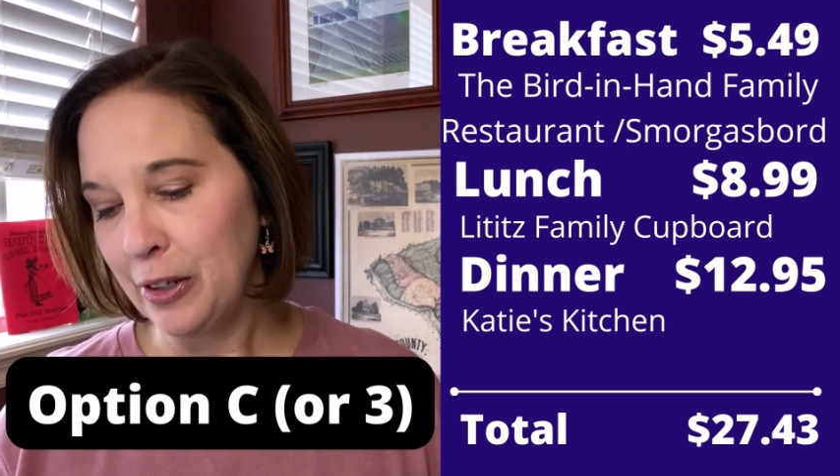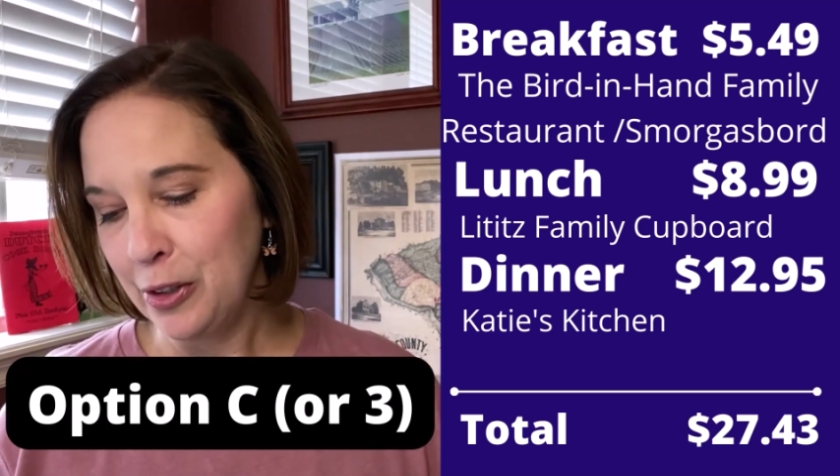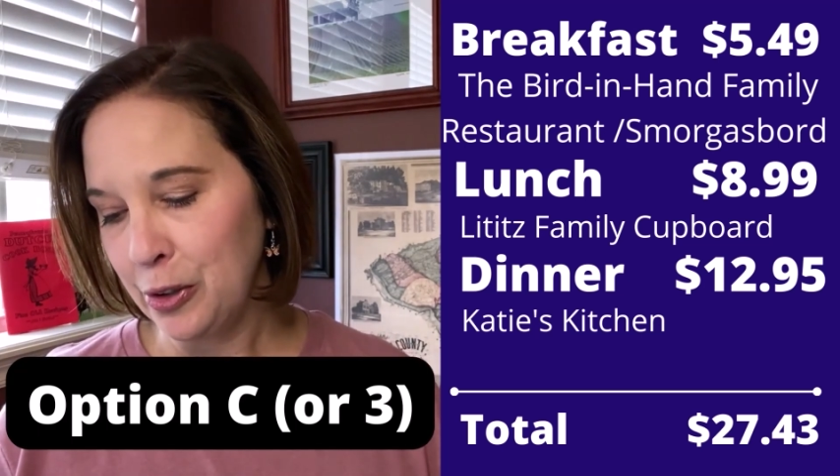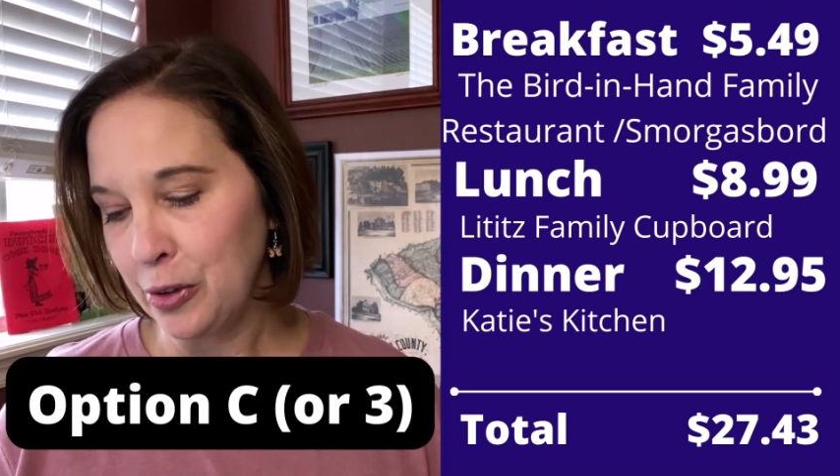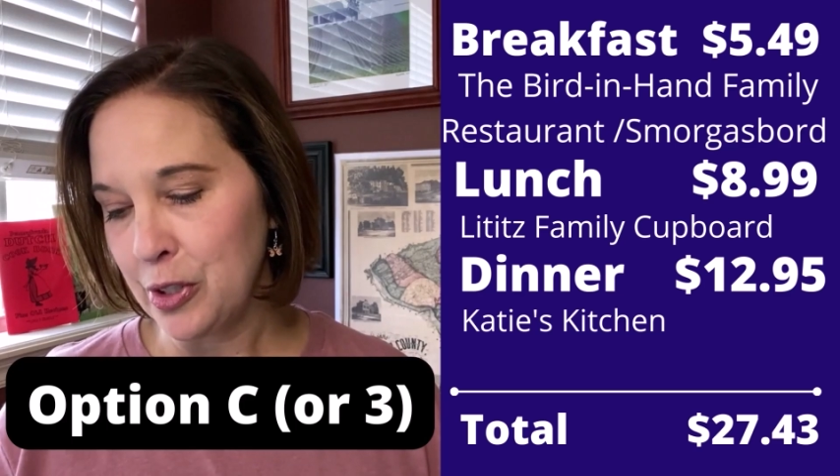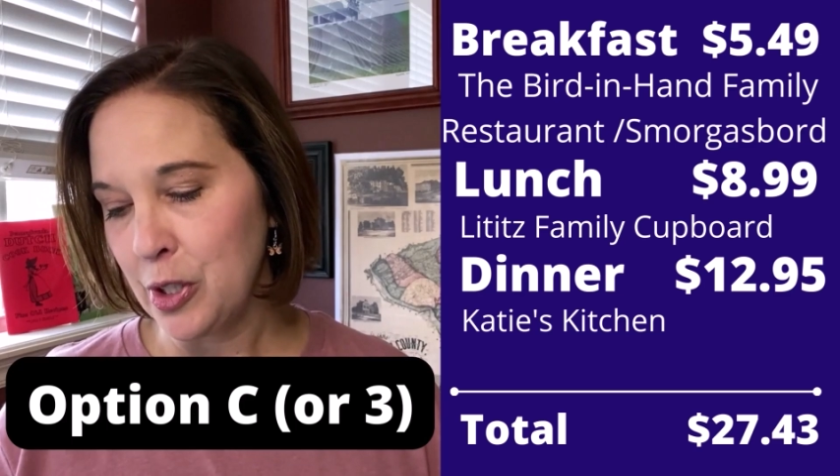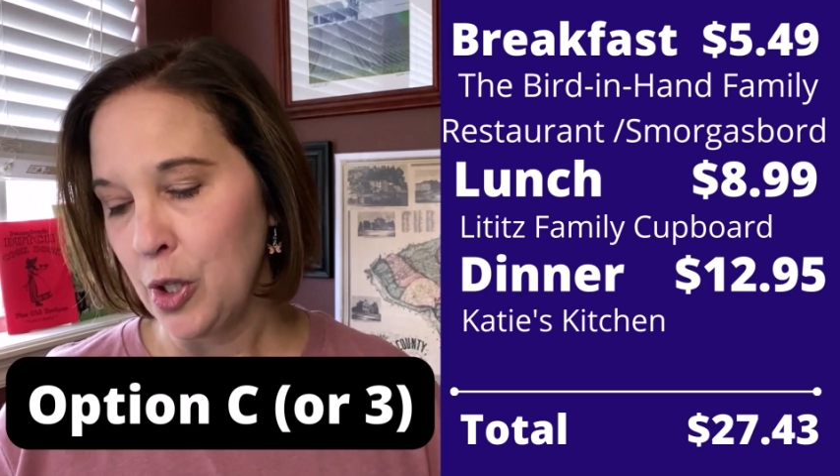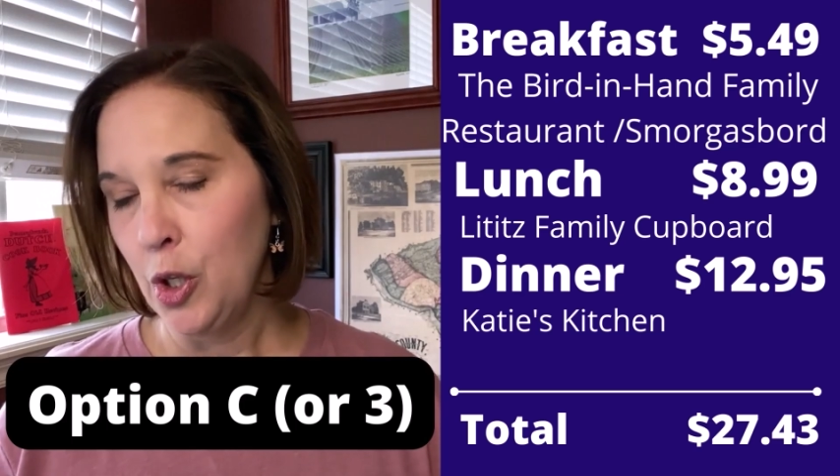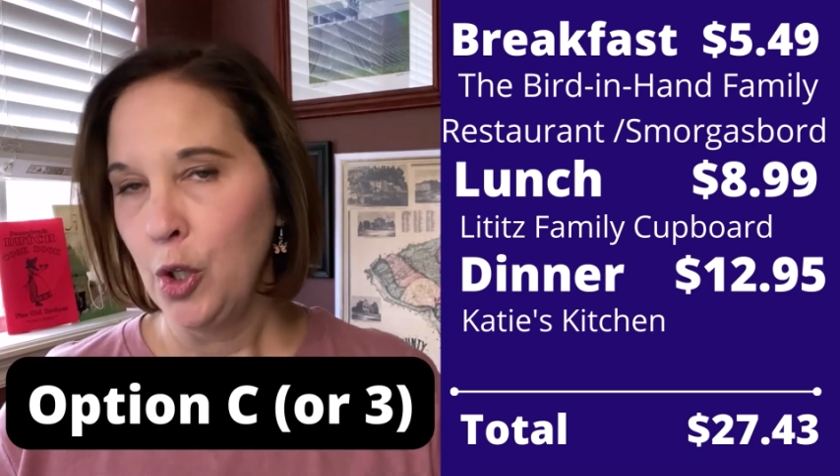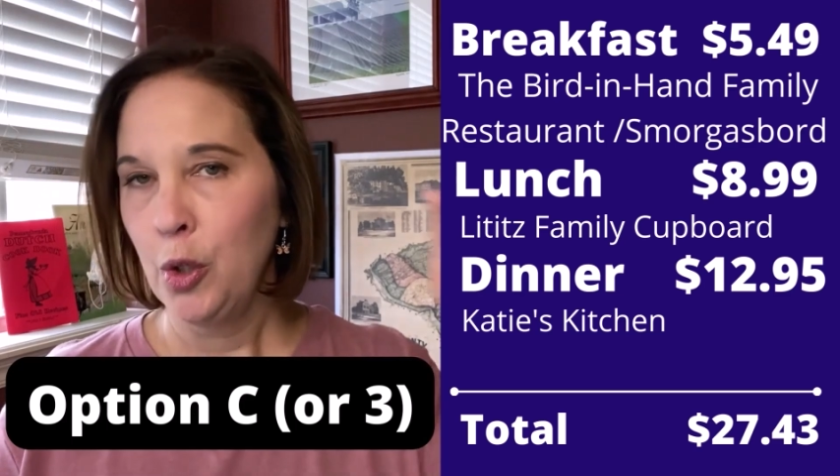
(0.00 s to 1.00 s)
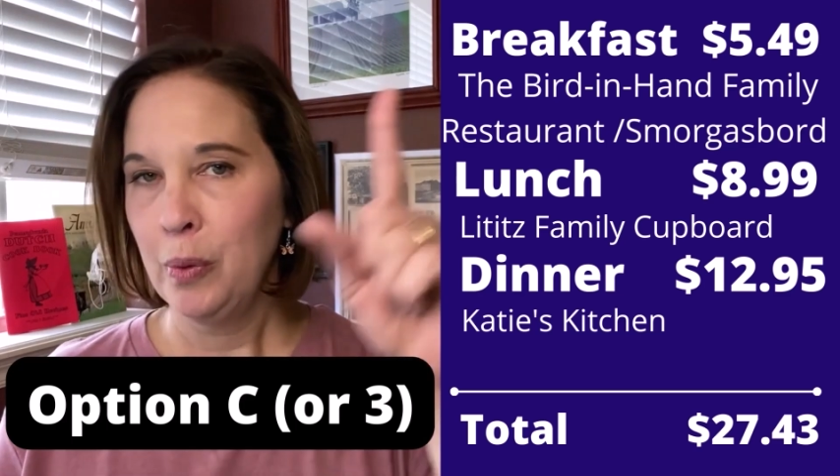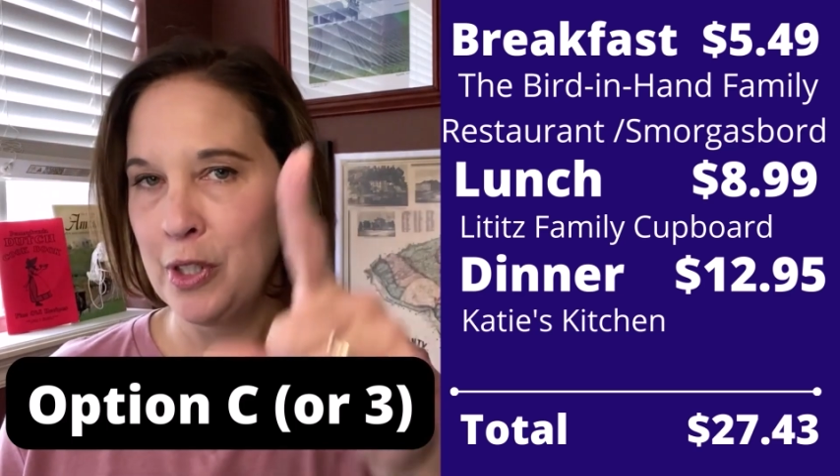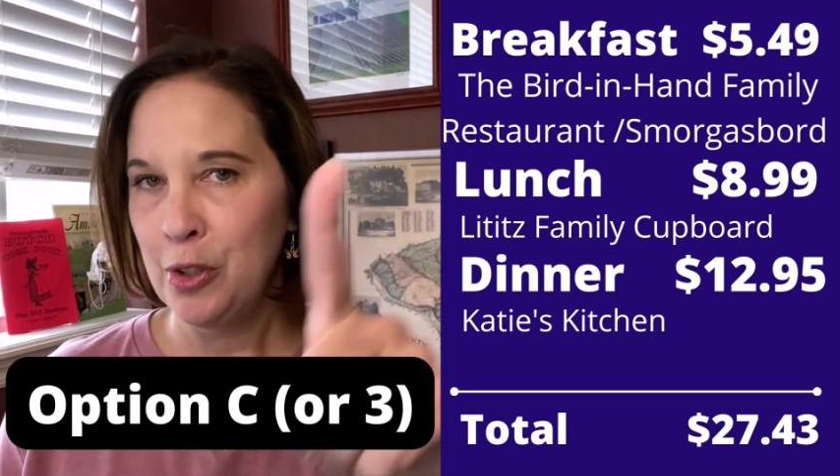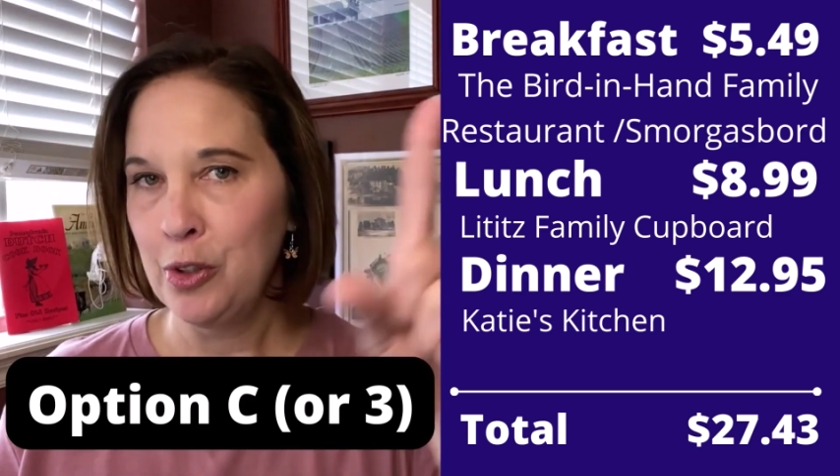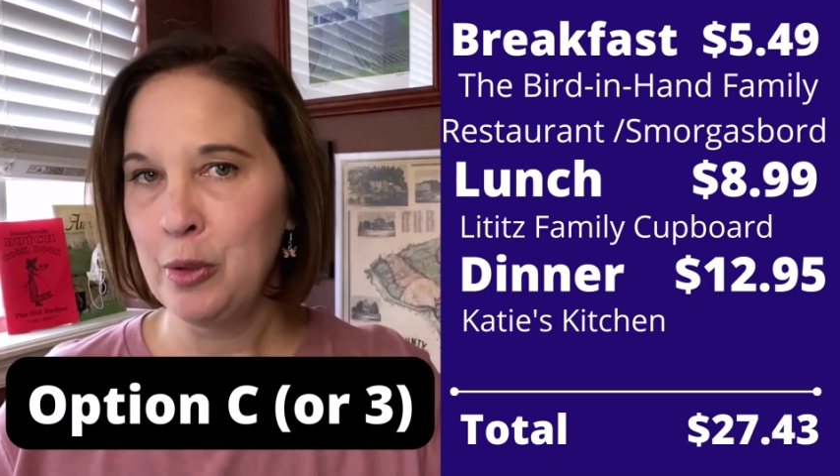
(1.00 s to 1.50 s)
noodles with
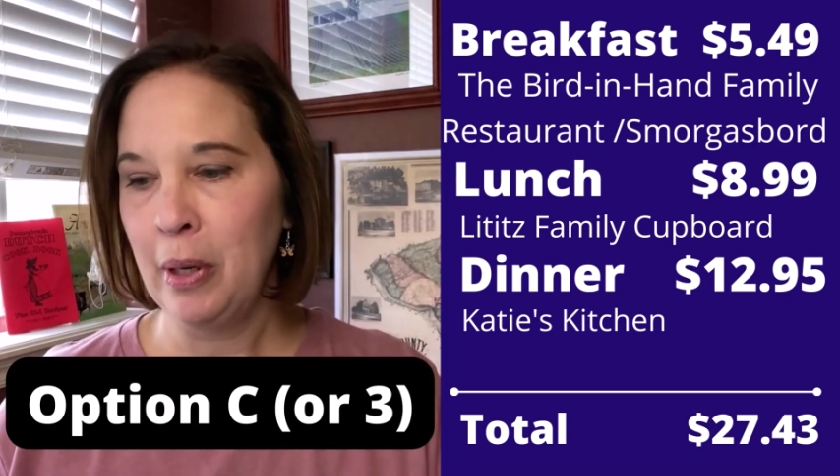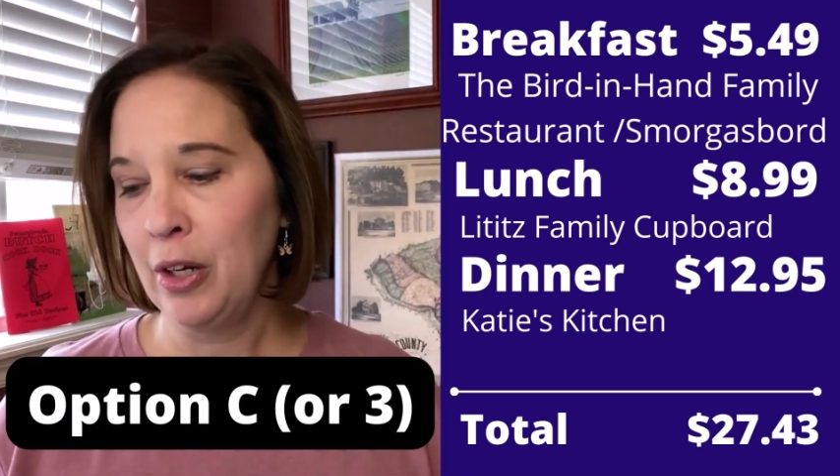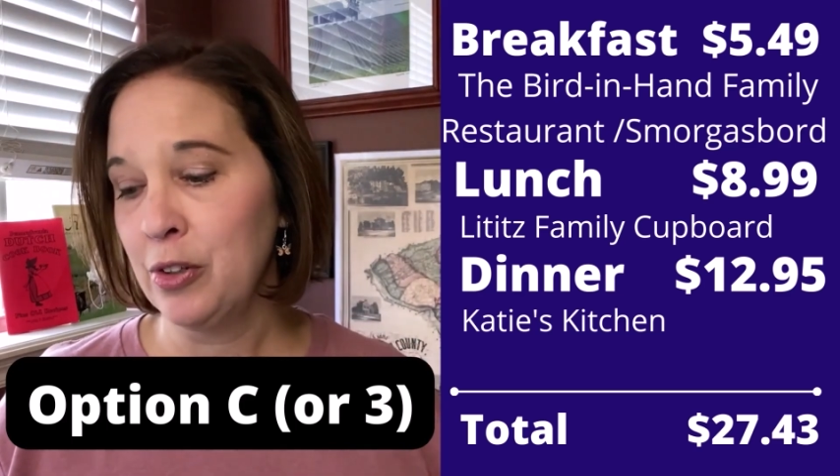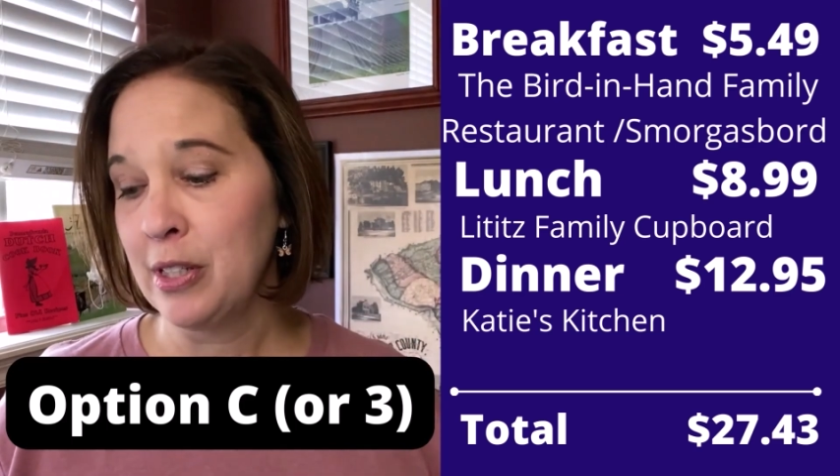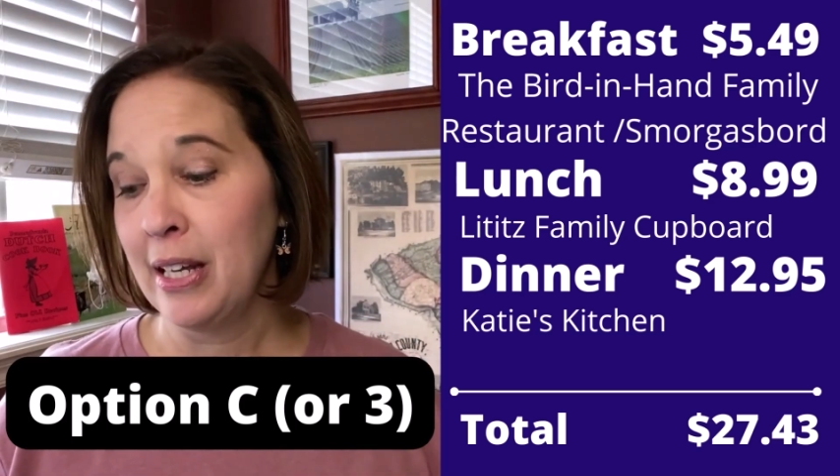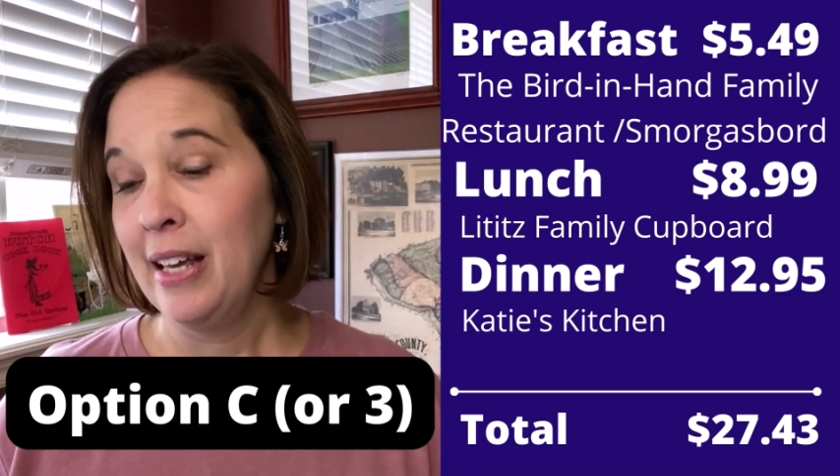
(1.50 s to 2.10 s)
stewed tomatoes